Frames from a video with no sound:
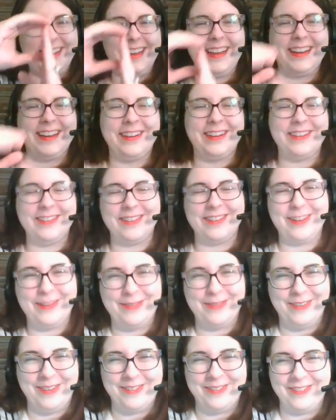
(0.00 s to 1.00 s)
I don't know
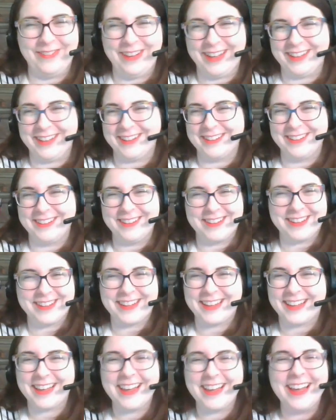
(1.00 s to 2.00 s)
what way you're
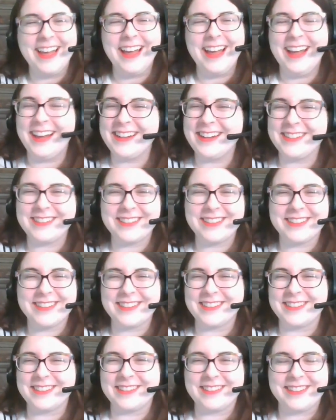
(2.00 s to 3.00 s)
looking. I
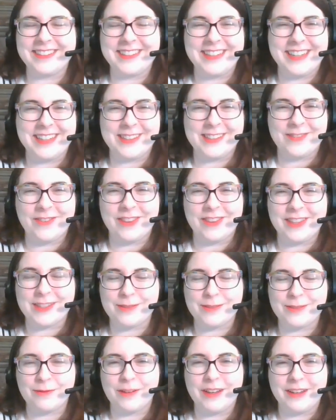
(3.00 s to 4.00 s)
shouldn't do the dance for
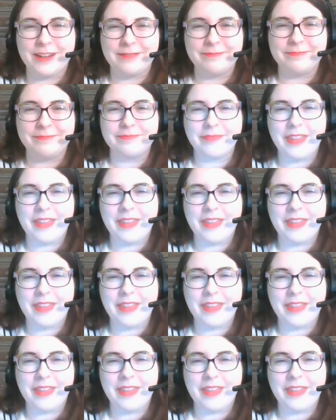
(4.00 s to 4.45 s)
this one.